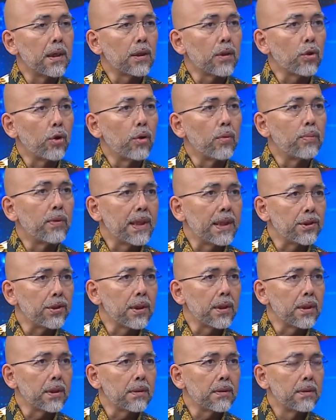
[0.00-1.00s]

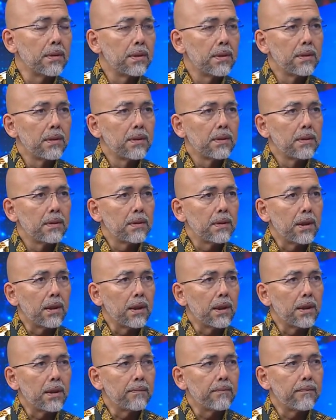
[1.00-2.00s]
cooperation
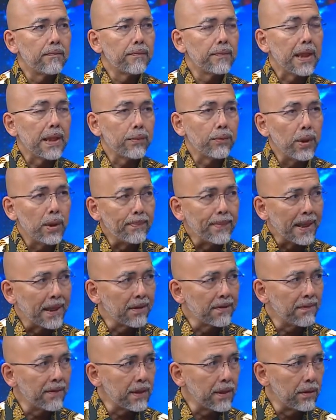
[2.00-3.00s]
that will
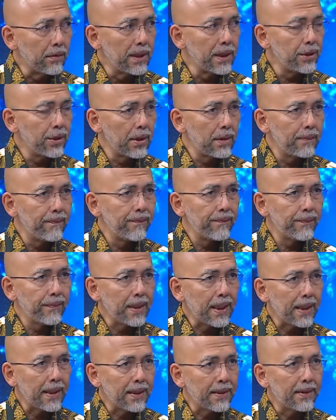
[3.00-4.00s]
benefit the region
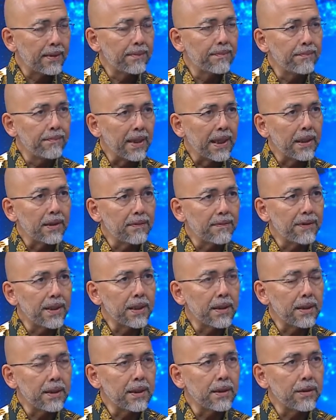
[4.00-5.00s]
and
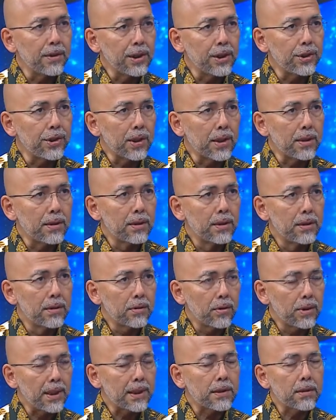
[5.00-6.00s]
benefit Indonesia.
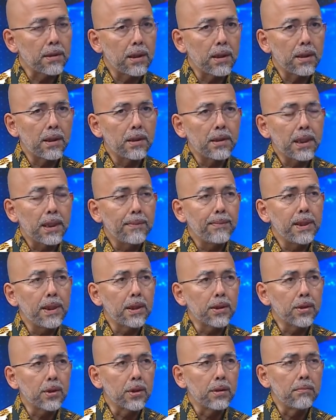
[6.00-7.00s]
So that's the
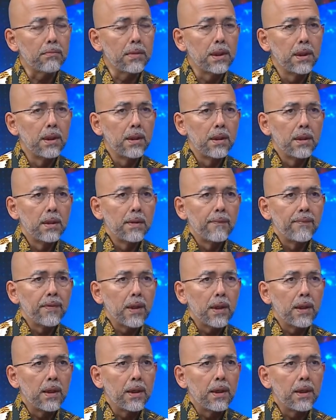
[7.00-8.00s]
immediate term.
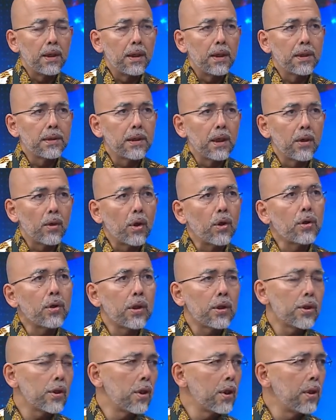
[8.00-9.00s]
The
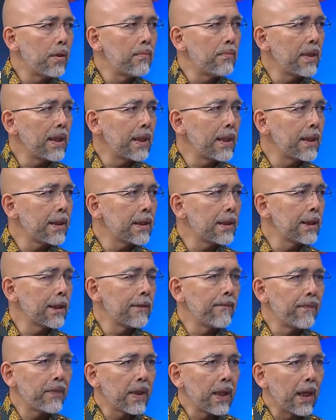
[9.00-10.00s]
longer term is
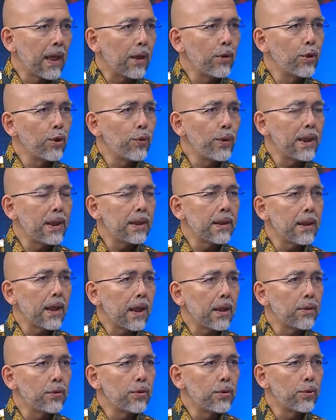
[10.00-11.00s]
how do
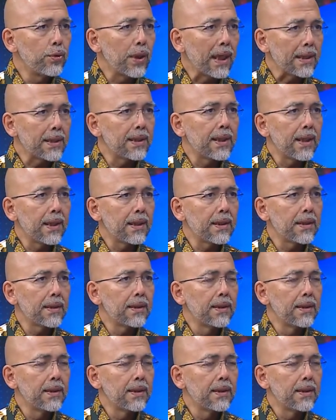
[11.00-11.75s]
ASEAN